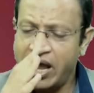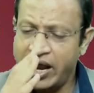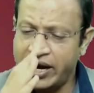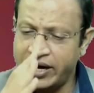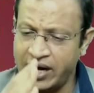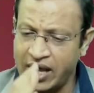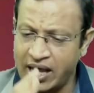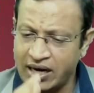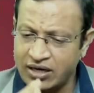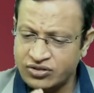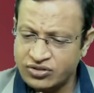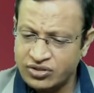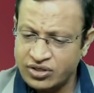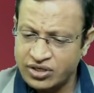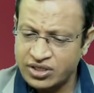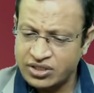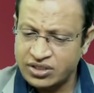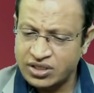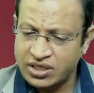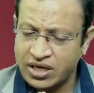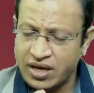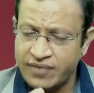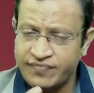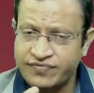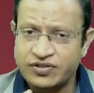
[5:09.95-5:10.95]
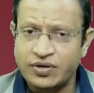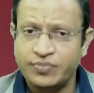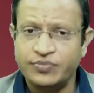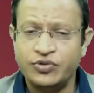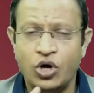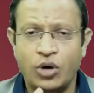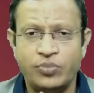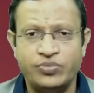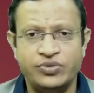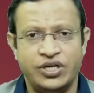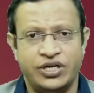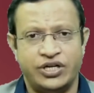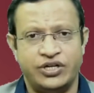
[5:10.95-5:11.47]
and hallucination comes from the
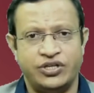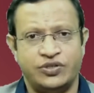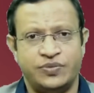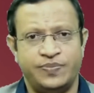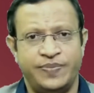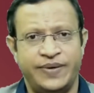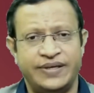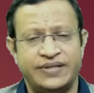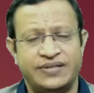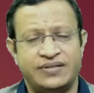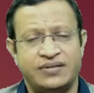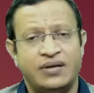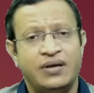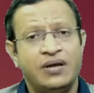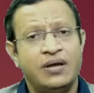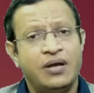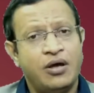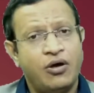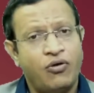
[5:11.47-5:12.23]
objective space.